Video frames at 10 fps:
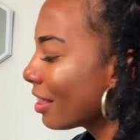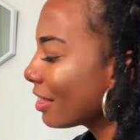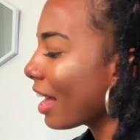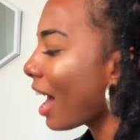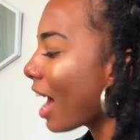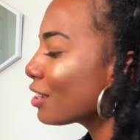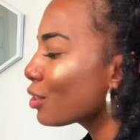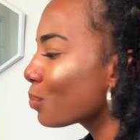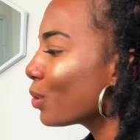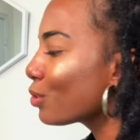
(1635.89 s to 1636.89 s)
that I
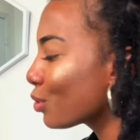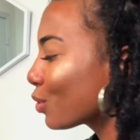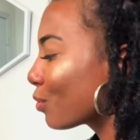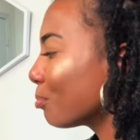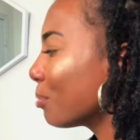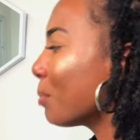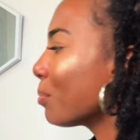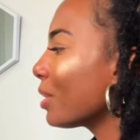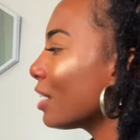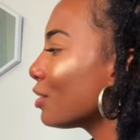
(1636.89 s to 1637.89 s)
just want you to
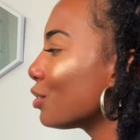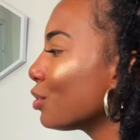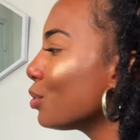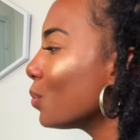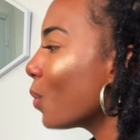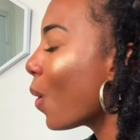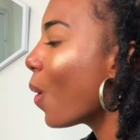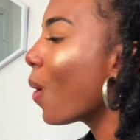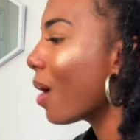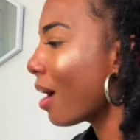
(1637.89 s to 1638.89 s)
remember that you
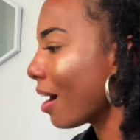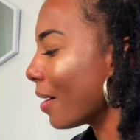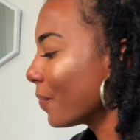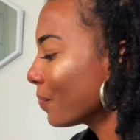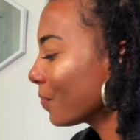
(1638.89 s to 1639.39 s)
are